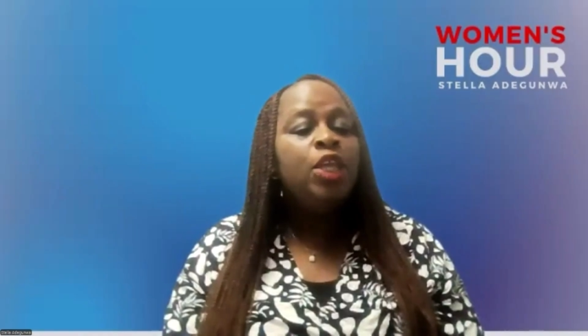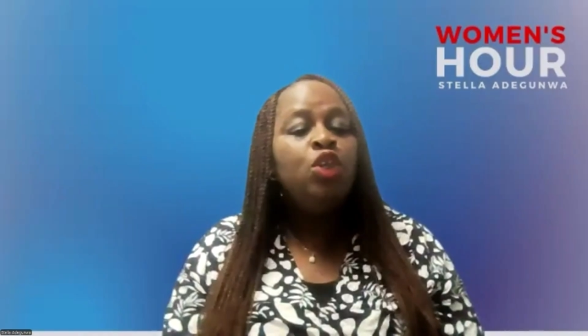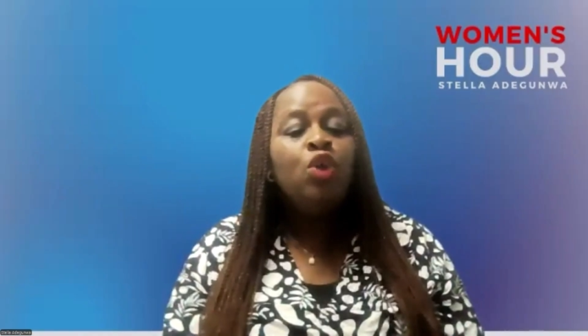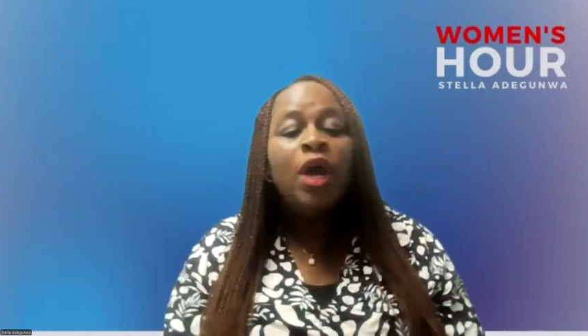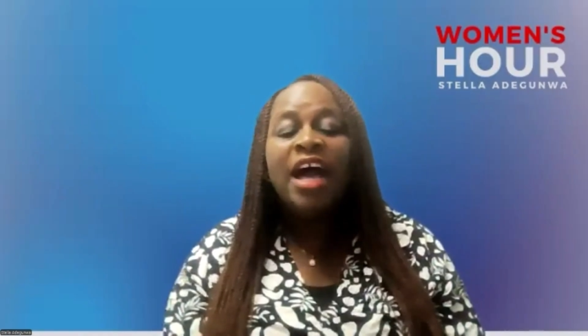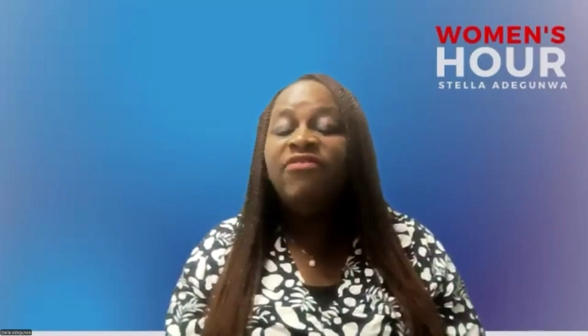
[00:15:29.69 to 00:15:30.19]

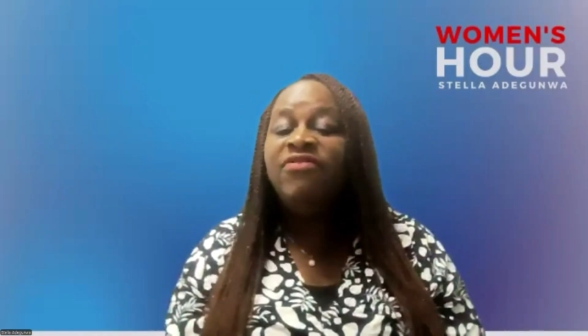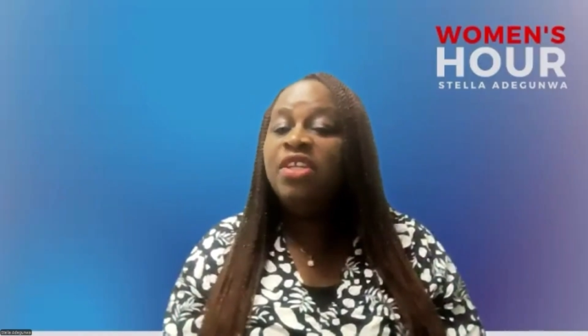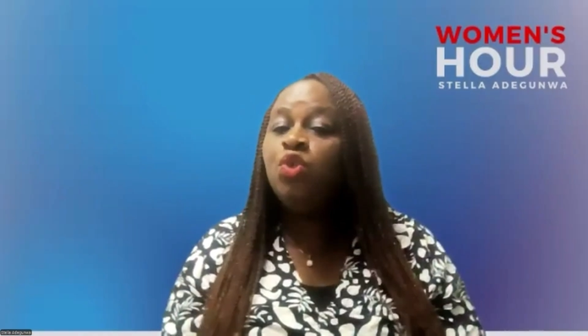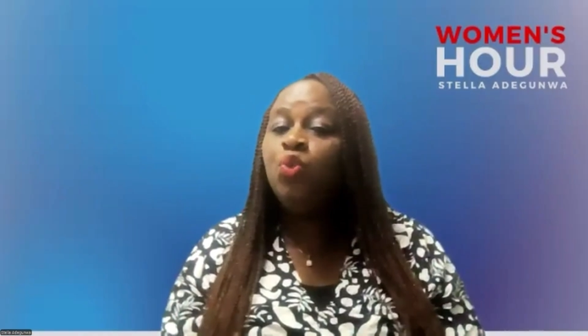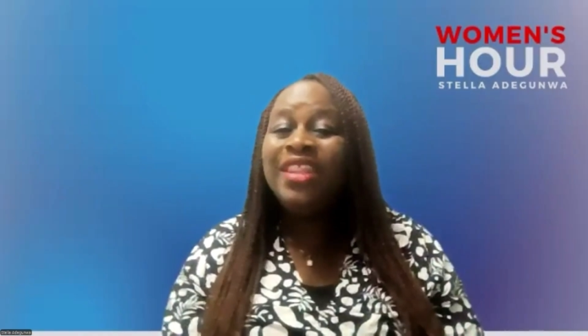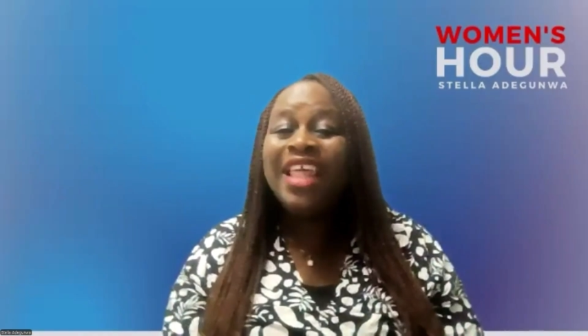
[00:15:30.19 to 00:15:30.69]
you have
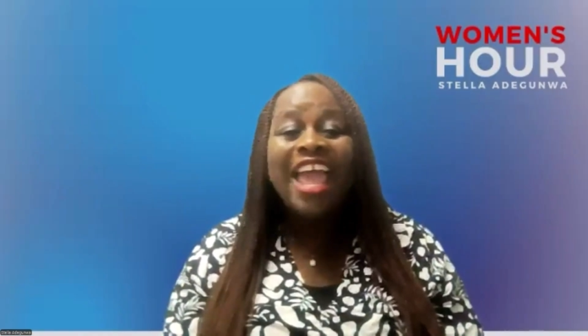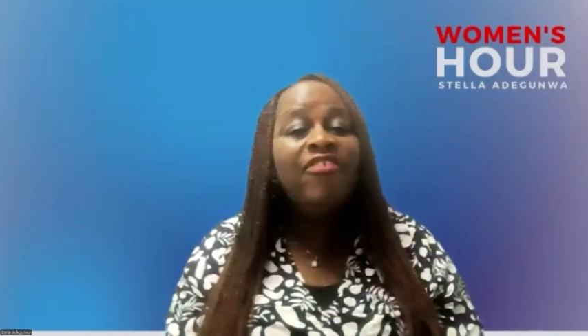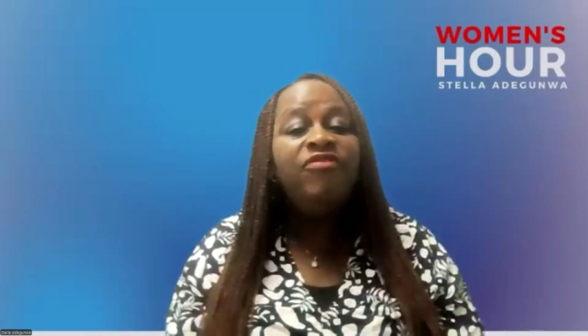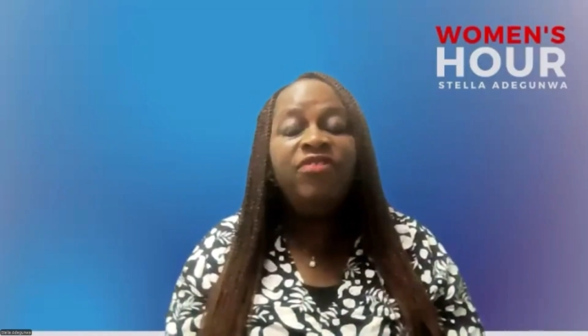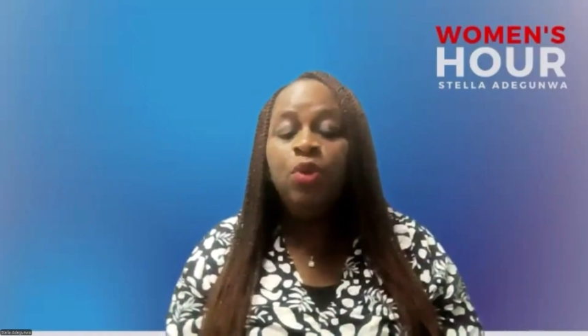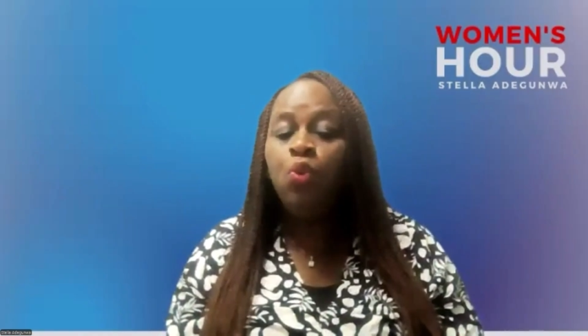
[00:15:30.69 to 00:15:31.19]
it with
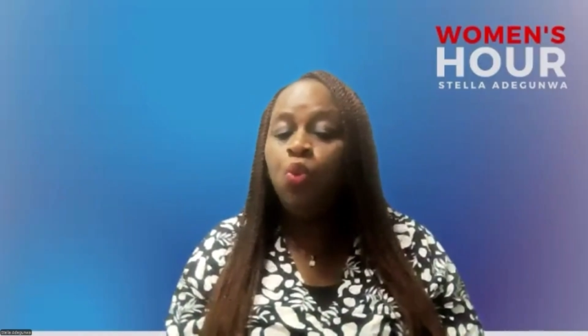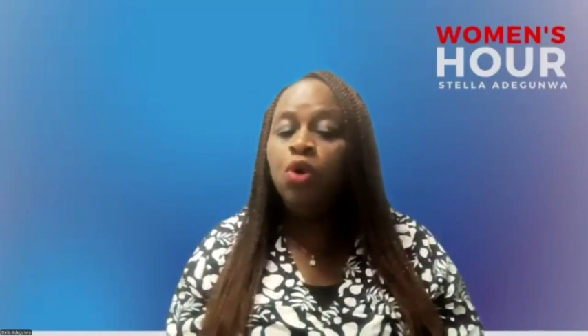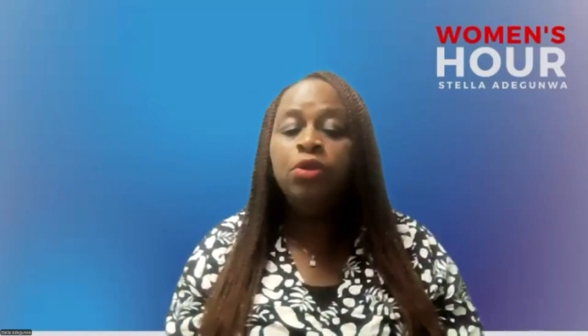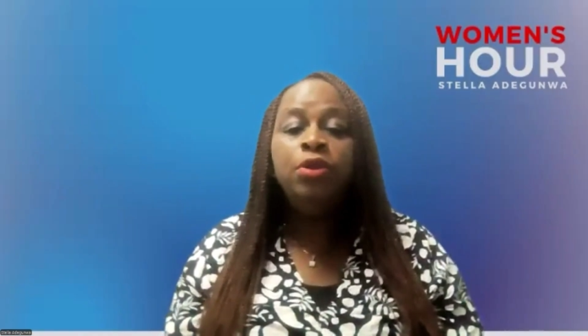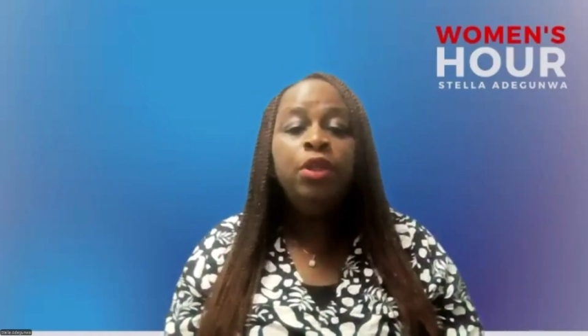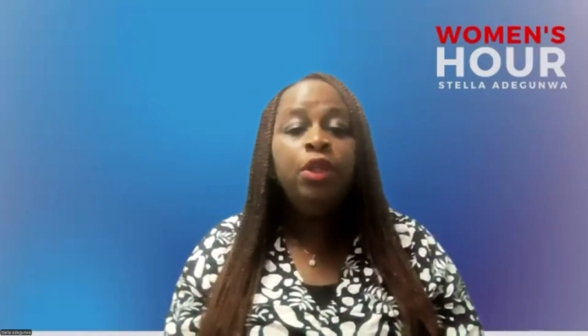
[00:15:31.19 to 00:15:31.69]

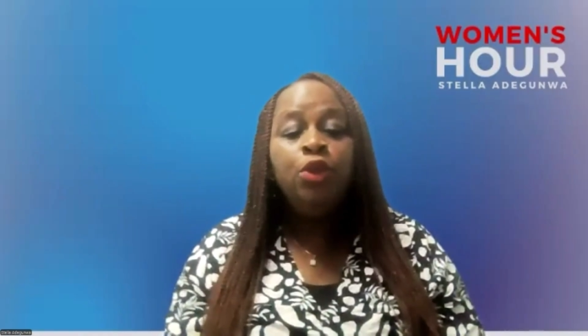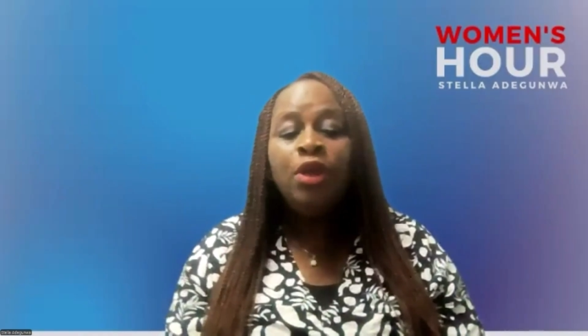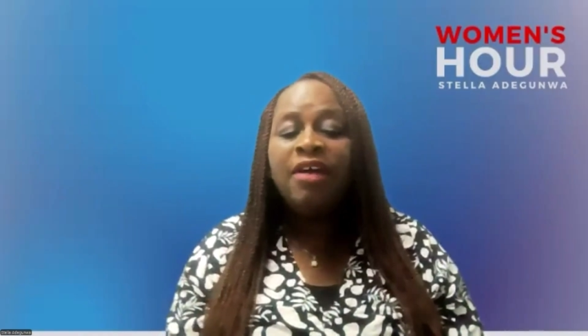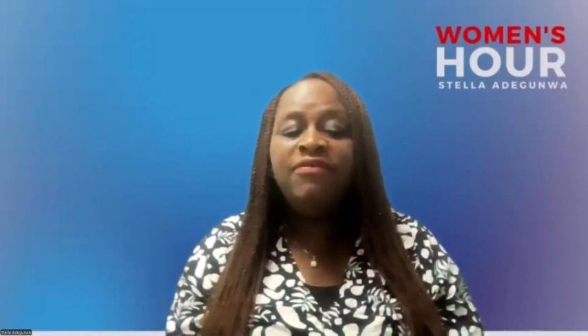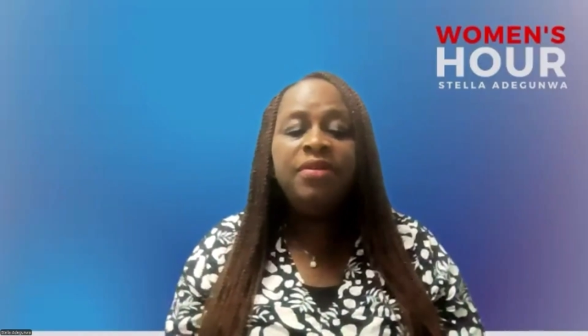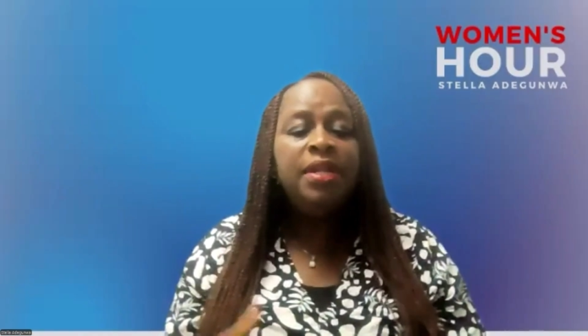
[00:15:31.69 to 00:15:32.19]
everyone you
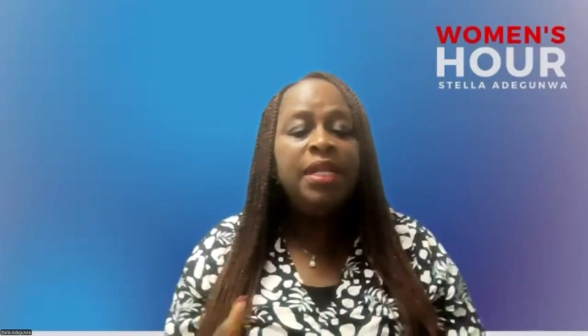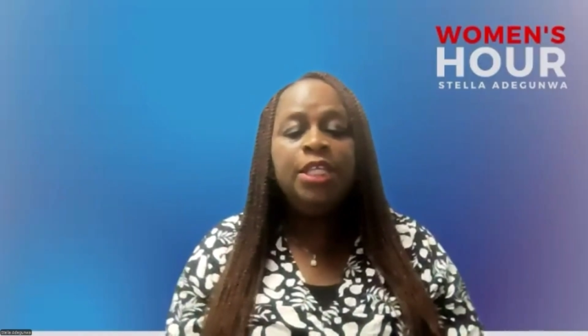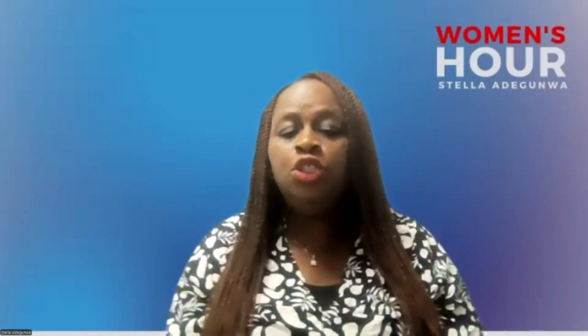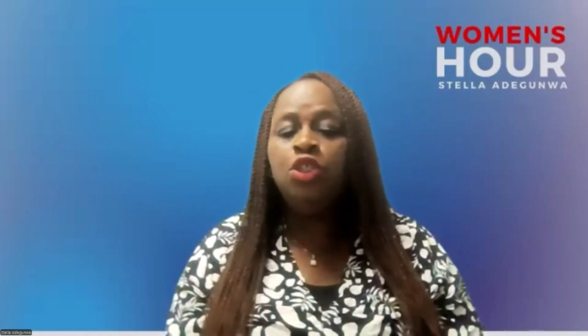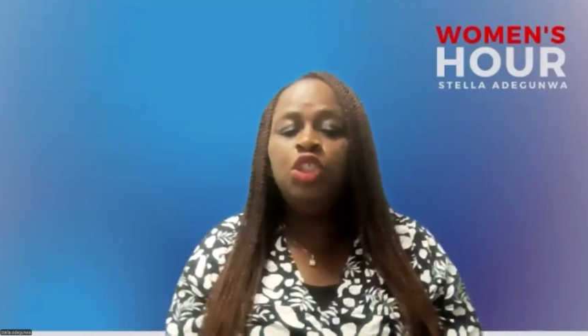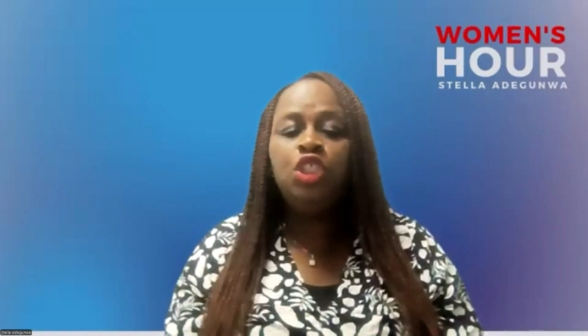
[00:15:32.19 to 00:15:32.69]
have a
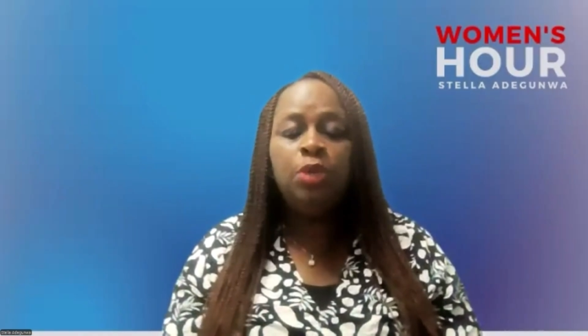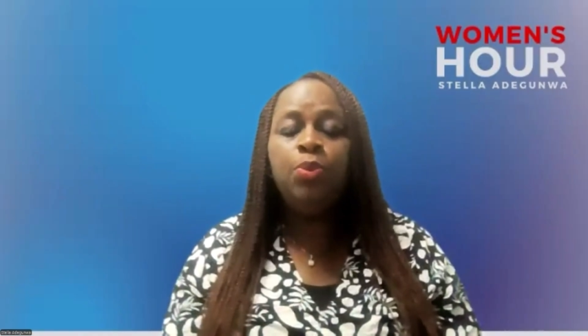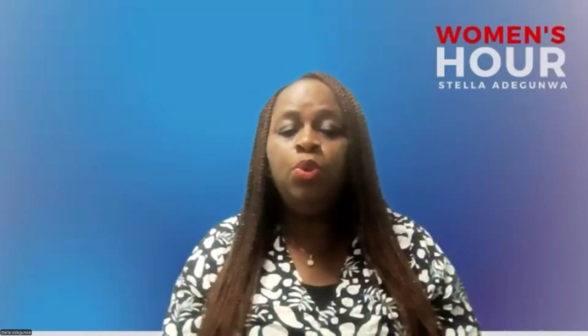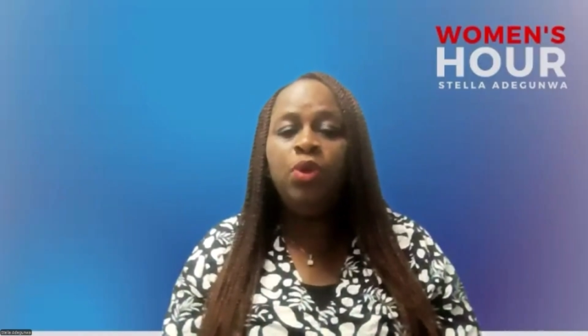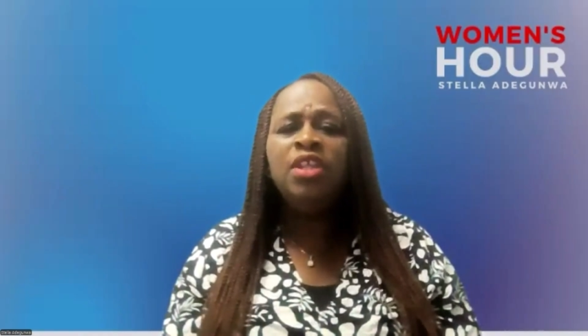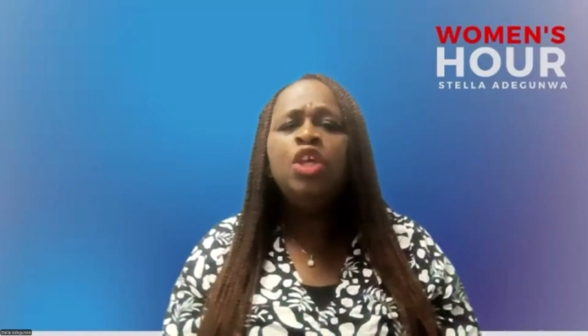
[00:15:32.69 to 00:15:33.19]

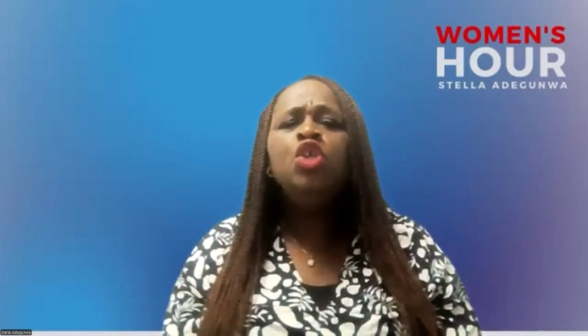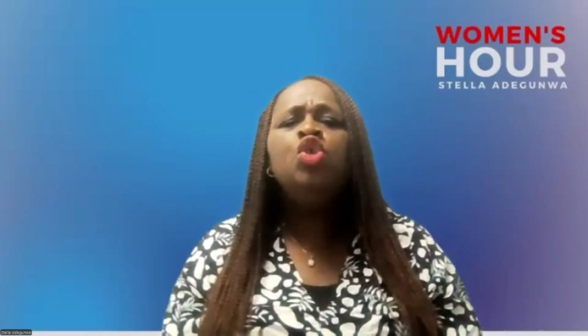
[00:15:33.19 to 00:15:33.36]
relationship with.